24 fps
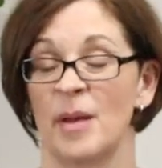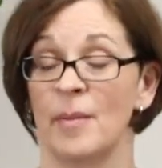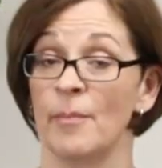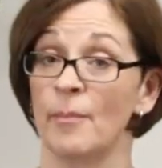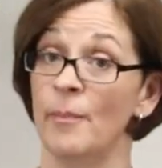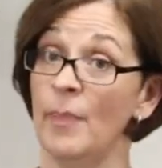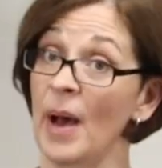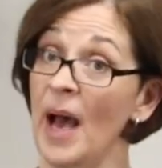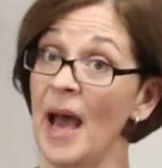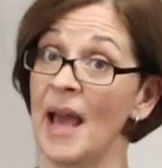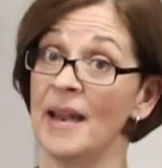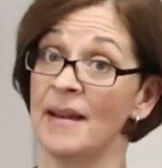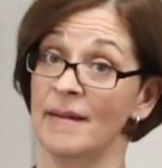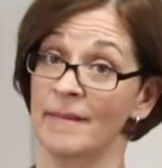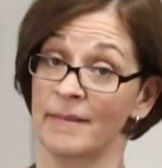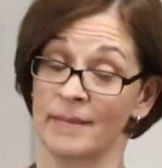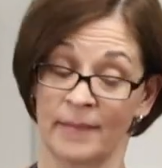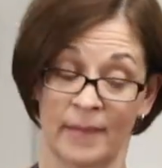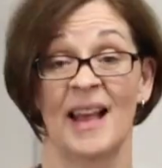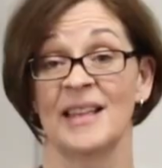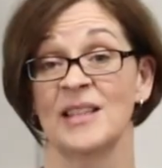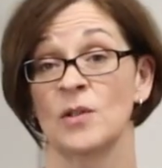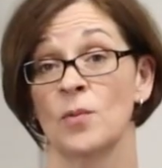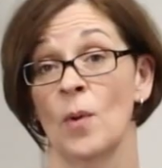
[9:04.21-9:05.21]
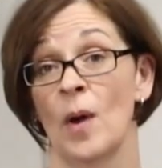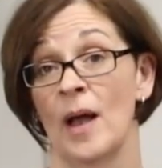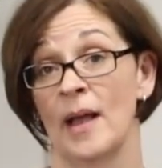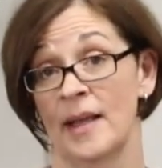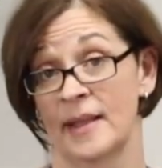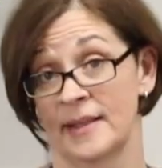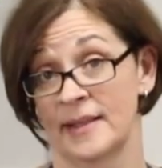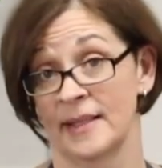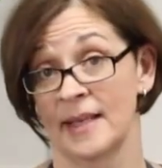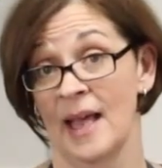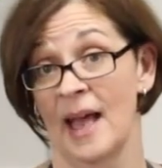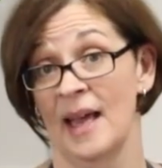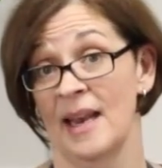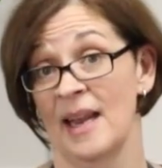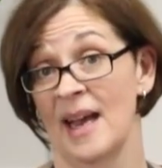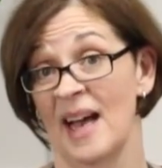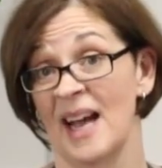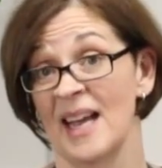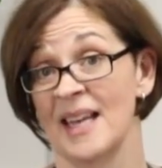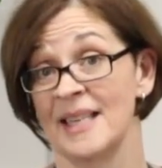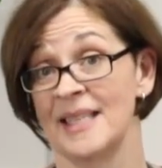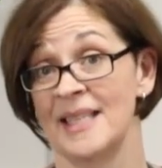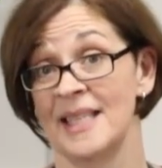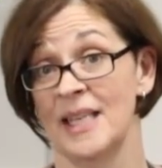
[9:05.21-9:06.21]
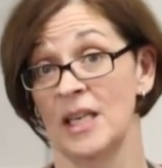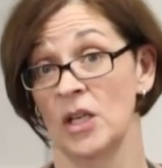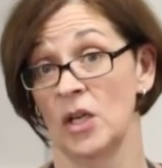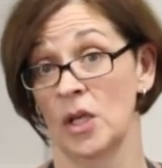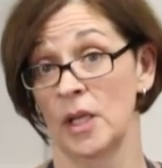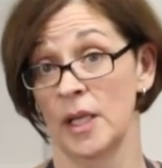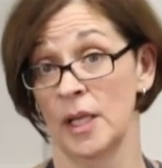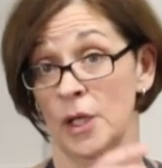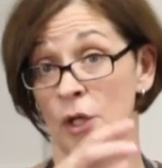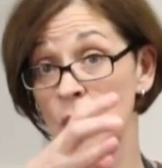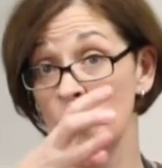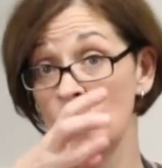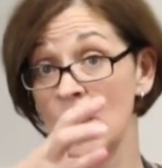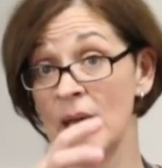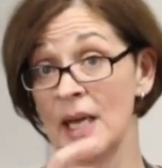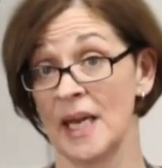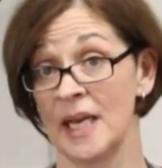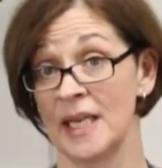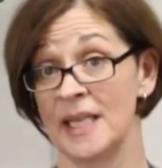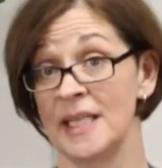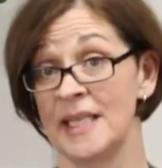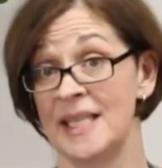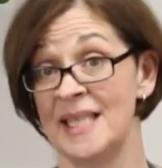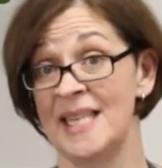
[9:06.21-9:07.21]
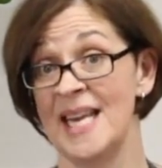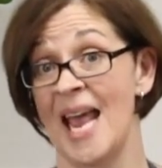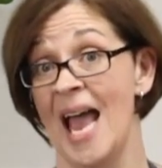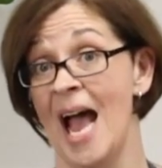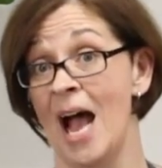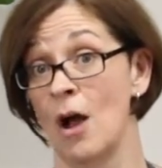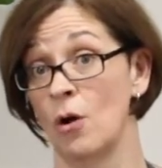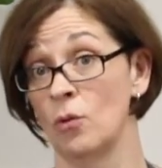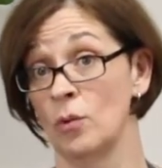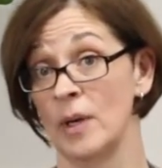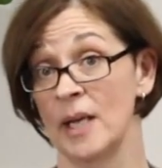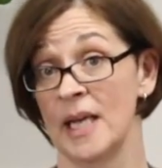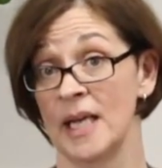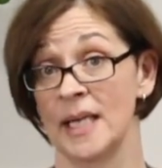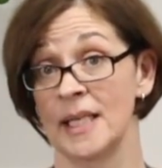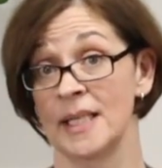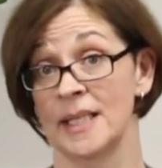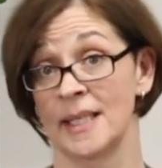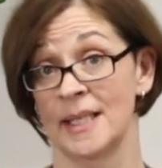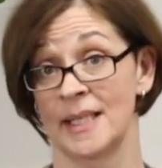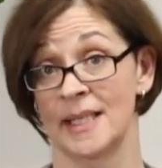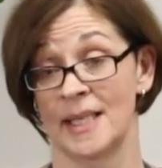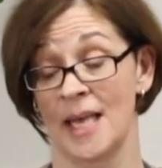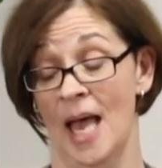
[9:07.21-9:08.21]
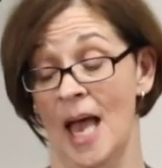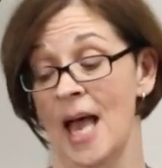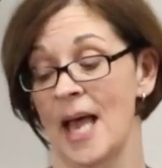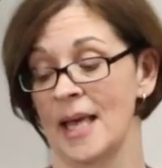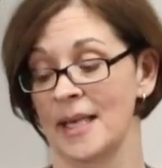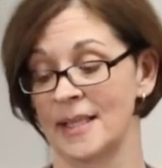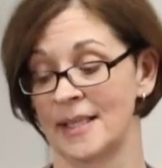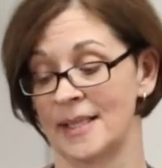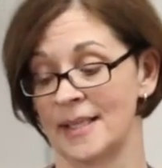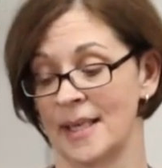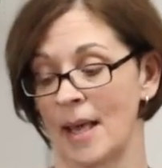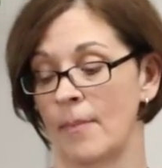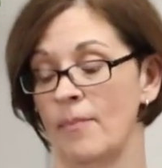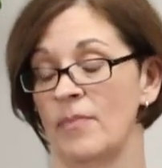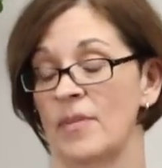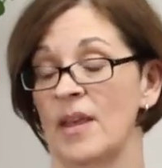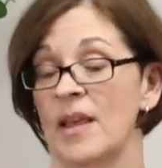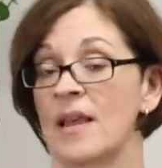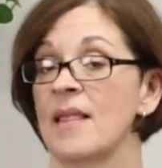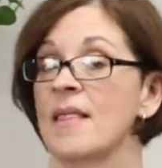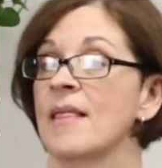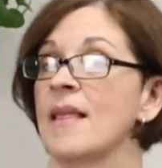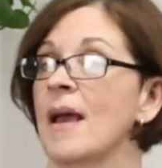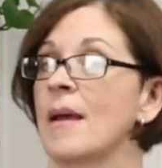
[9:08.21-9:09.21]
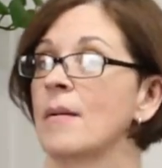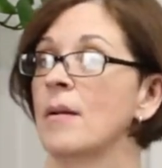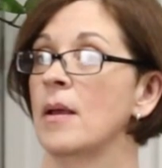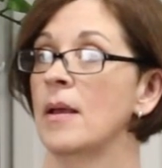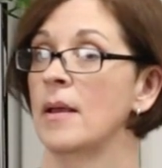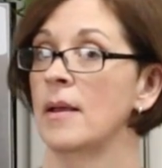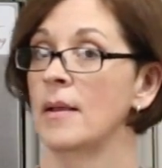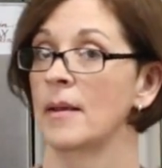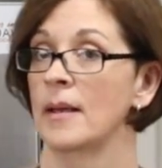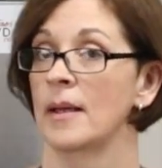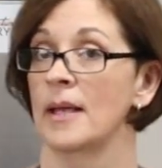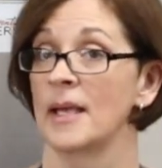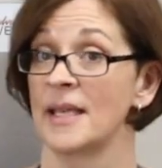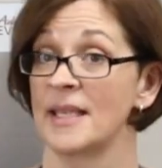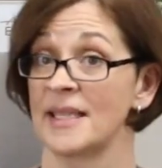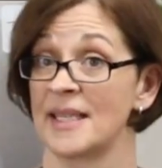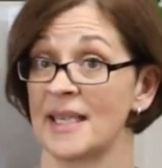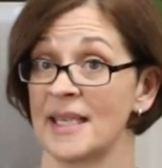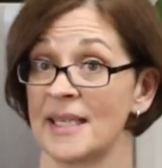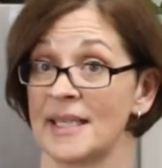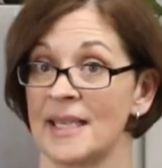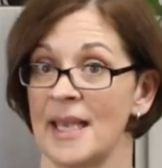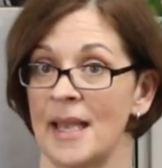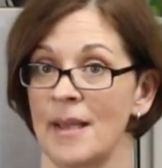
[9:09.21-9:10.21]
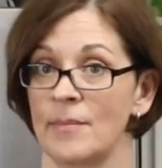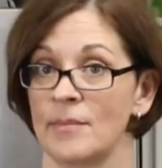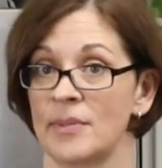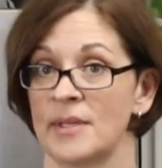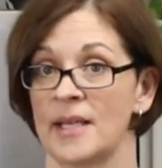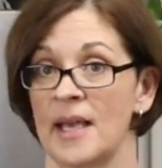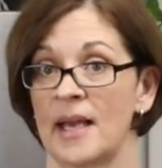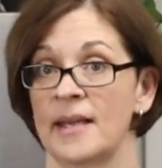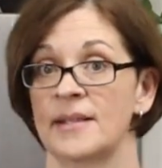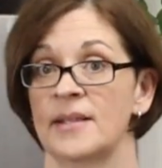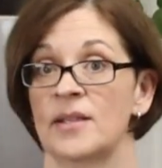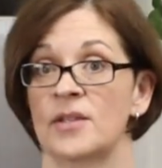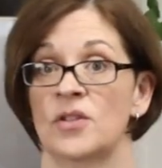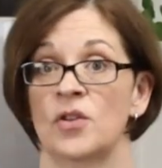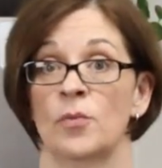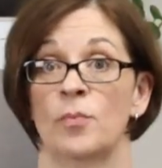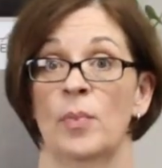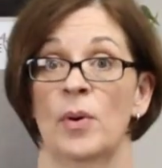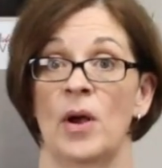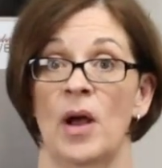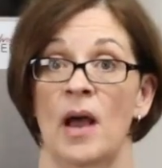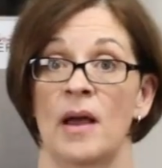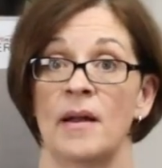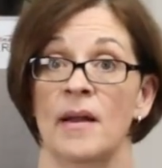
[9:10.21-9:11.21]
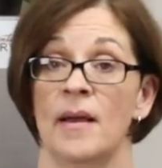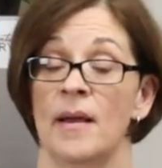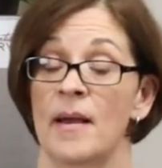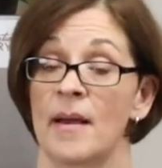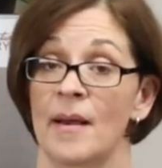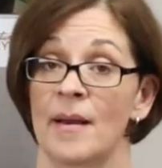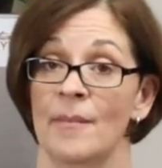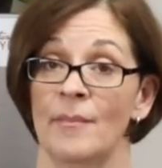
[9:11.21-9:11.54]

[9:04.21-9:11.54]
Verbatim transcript: bit, but that's why it's kind of ideal that you get it down inside something that is the same size as your pot.